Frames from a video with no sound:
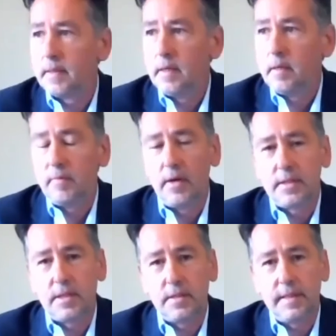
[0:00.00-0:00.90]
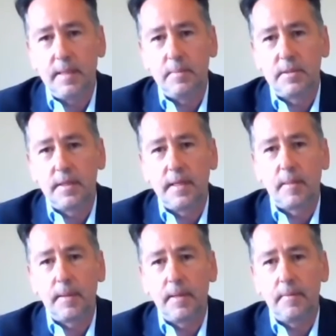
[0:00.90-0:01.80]
We've asked our teams to think
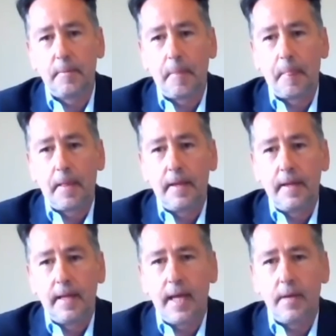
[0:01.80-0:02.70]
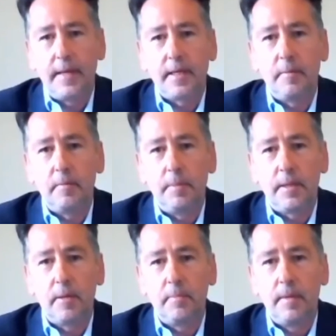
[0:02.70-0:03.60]
about how they can
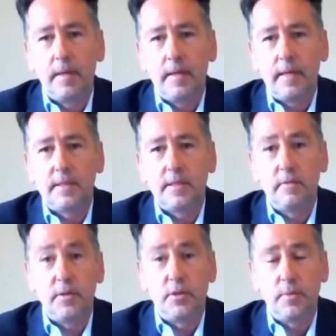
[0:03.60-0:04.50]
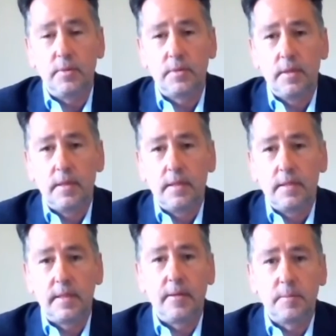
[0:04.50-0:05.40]
become, as individuals,
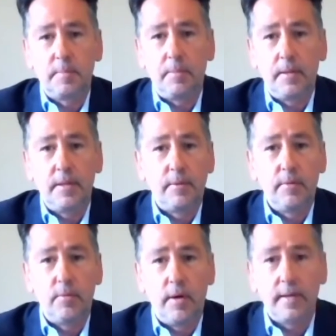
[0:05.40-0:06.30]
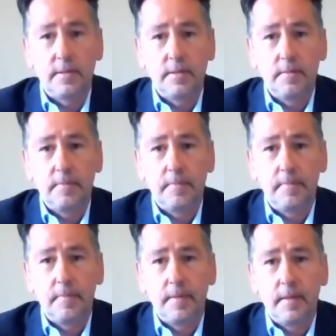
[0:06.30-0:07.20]
salespeople in their own right.
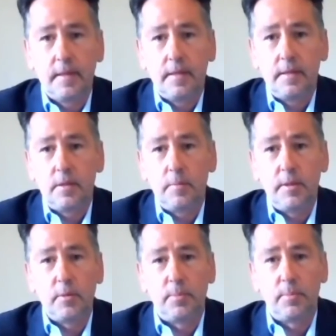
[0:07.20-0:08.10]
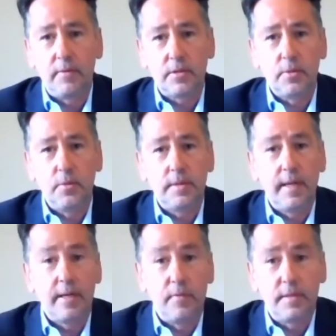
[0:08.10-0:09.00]
So we do private schools and
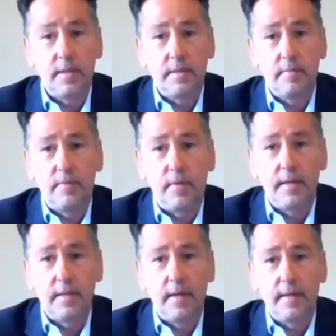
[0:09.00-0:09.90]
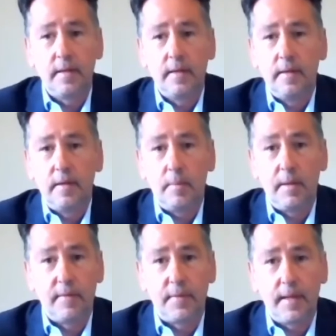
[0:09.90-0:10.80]
head offices and fine dining, and we
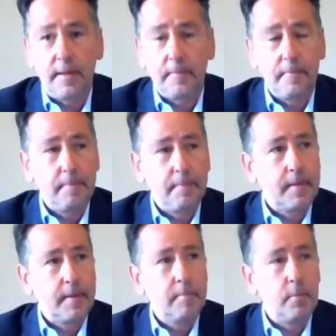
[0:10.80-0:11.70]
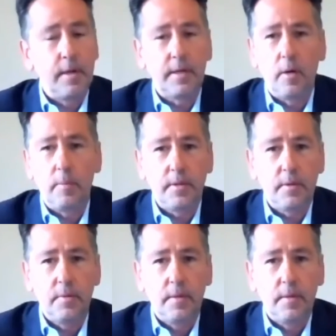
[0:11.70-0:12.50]
love that. But why can't we do